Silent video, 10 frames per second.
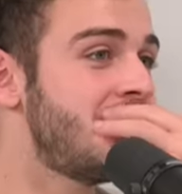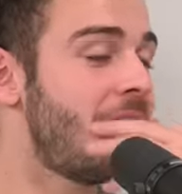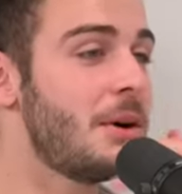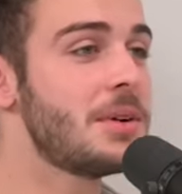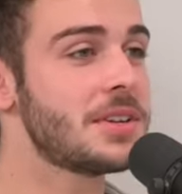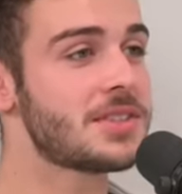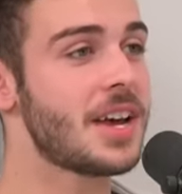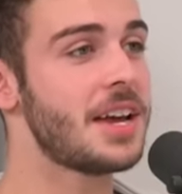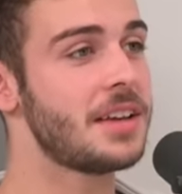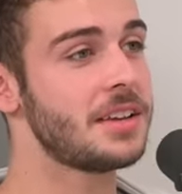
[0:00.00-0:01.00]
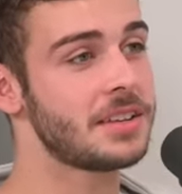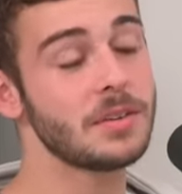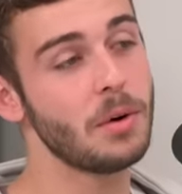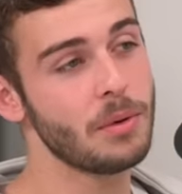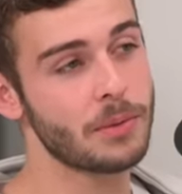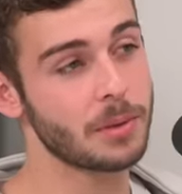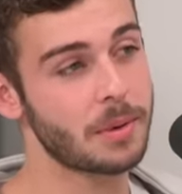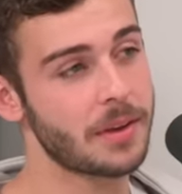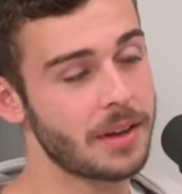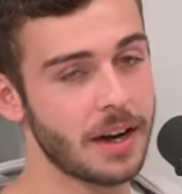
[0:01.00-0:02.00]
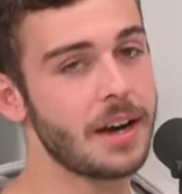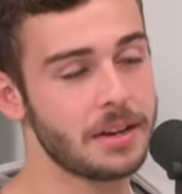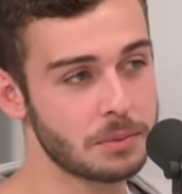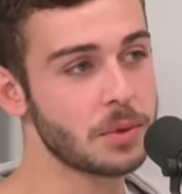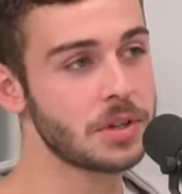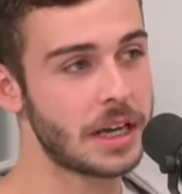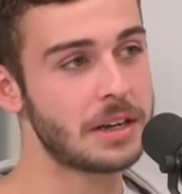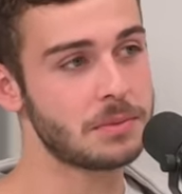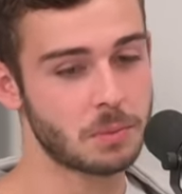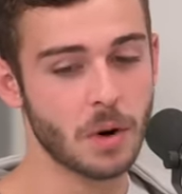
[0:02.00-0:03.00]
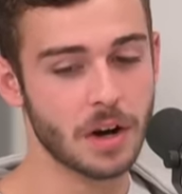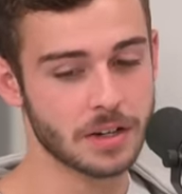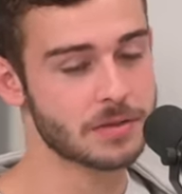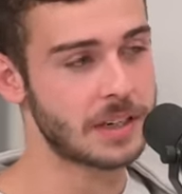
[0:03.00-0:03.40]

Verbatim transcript: I want to say awful, but uh, it, yeah, would, it works